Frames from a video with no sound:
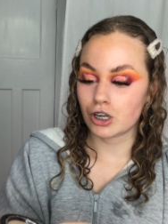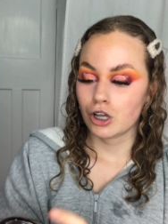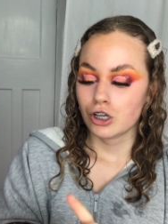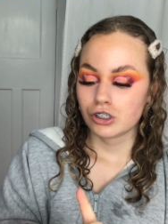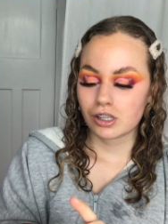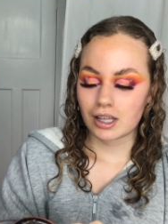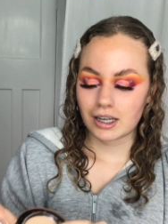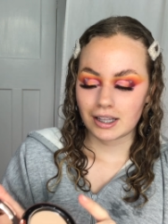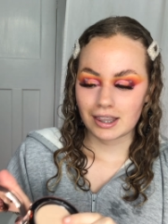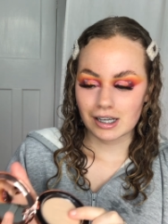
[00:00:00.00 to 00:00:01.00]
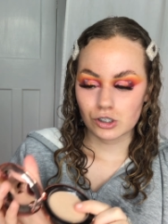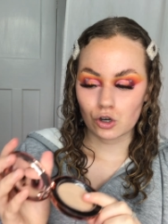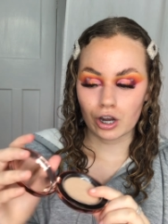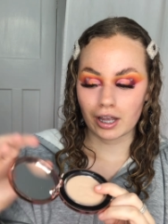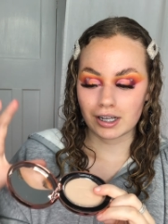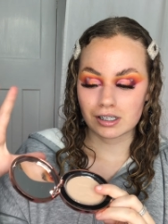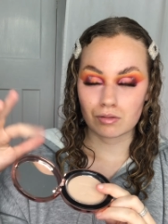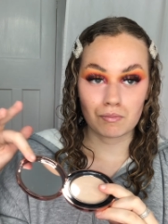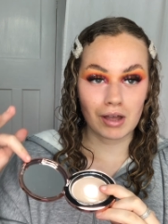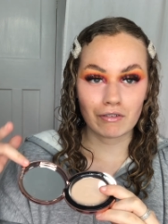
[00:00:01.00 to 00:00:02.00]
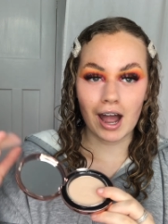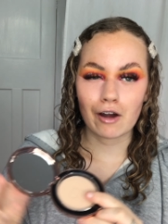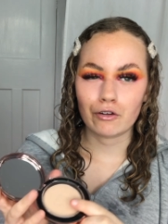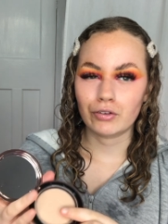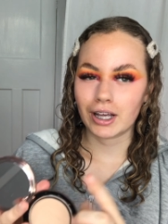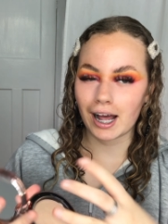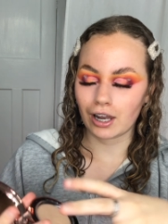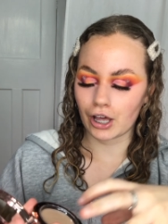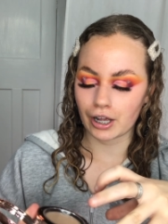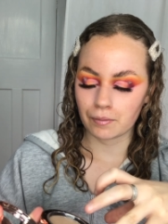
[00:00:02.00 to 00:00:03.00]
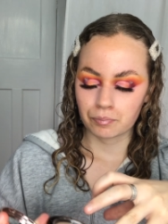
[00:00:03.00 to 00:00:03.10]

so then that's not going into the mirror or if you get like